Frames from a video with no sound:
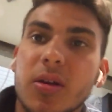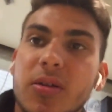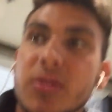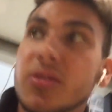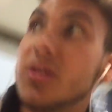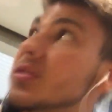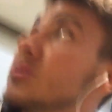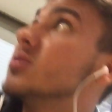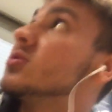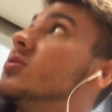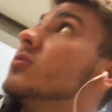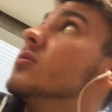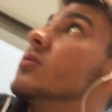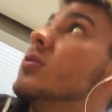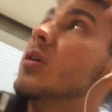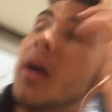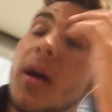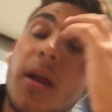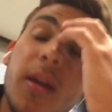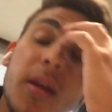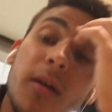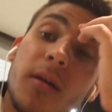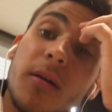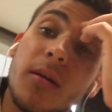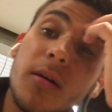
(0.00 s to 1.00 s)
just to
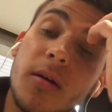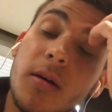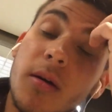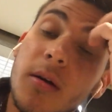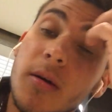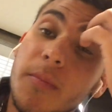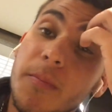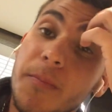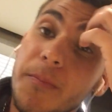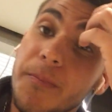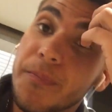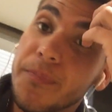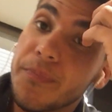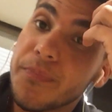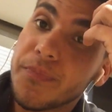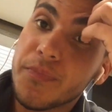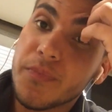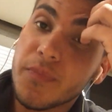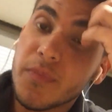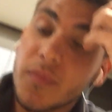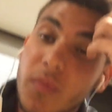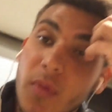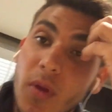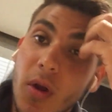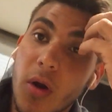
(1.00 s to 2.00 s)
kind of
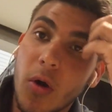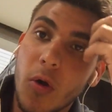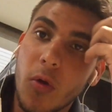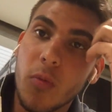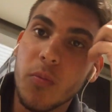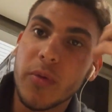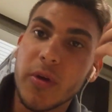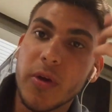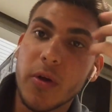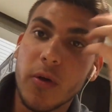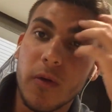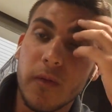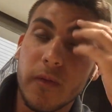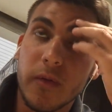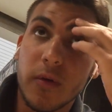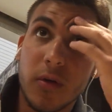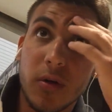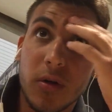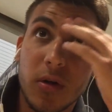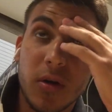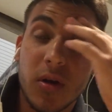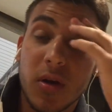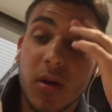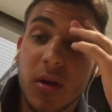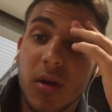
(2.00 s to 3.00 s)
hold me over.